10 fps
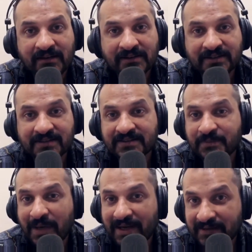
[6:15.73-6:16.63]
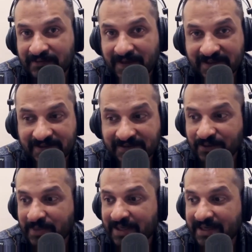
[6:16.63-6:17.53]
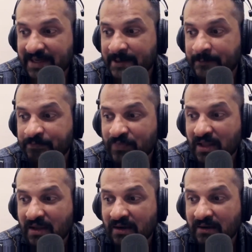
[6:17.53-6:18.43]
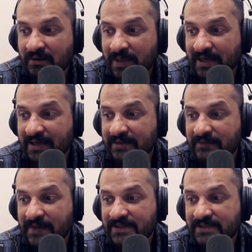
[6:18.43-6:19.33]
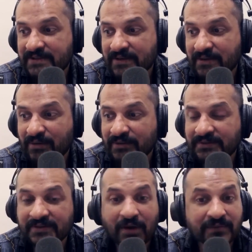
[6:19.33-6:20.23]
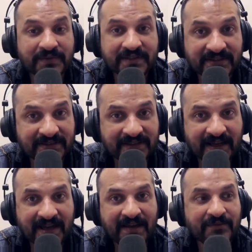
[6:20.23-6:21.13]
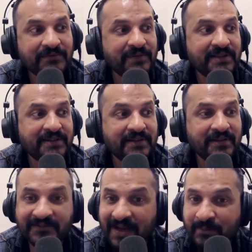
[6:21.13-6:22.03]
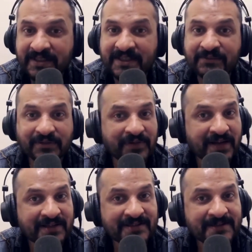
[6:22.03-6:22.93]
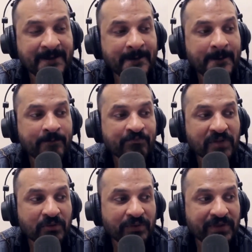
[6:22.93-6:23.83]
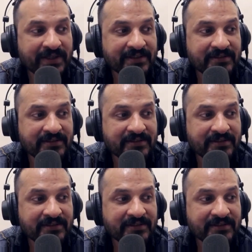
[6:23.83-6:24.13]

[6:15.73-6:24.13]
These are just my reflections on my day, my reflections on conversations that I have with family, with friends, with